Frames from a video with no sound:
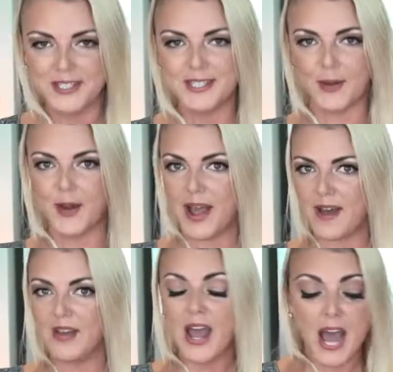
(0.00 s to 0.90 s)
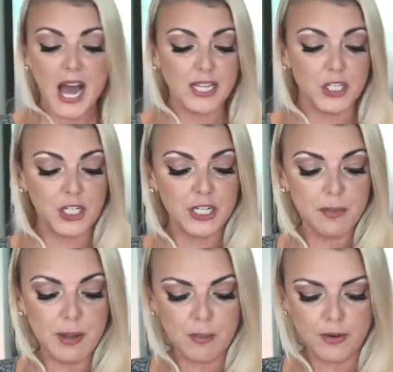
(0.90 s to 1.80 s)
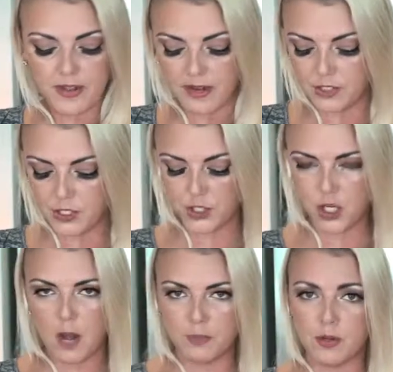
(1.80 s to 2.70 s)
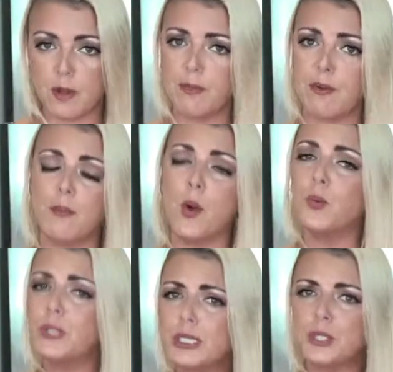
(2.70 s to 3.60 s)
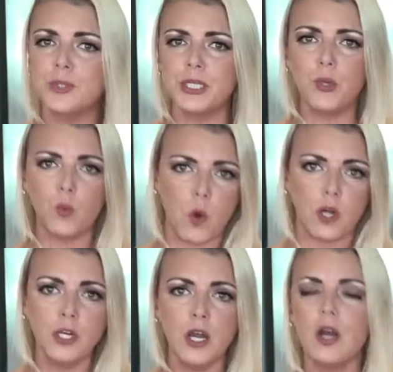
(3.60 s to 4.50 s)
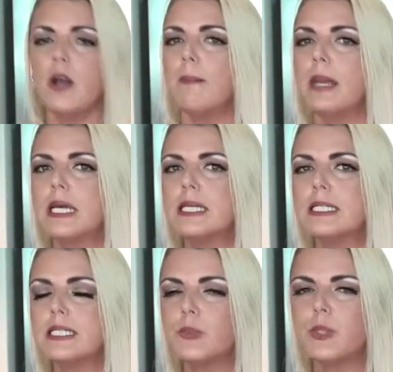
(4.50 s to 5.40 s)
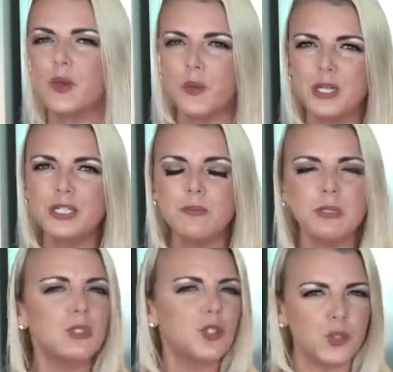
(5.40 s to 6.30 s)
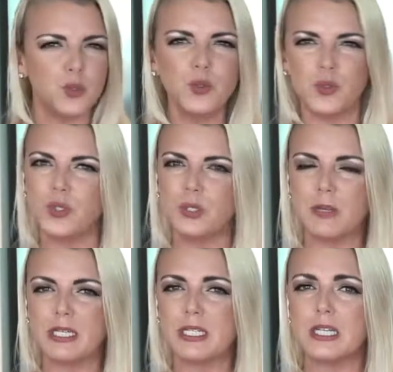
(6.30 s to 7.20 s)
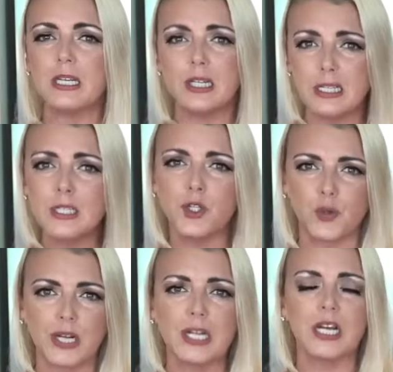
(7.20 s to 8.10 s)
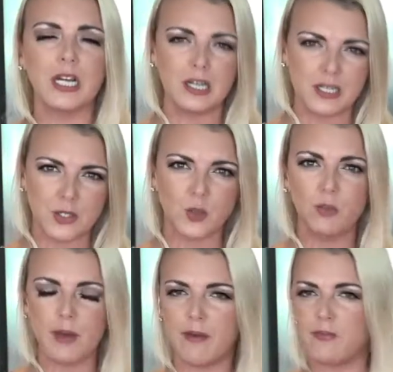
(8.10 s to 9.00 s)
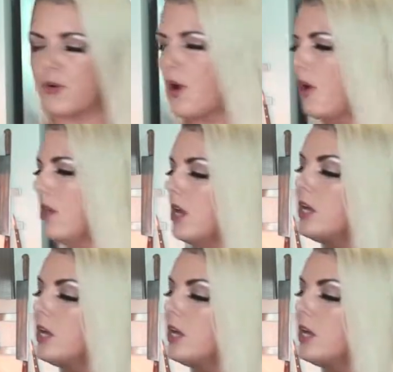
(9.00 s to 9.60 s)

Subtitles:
so I have chili pepper that I've just chopped up. I'm only using one because we don't want it to be too spicy. It is a drink, a soup after all,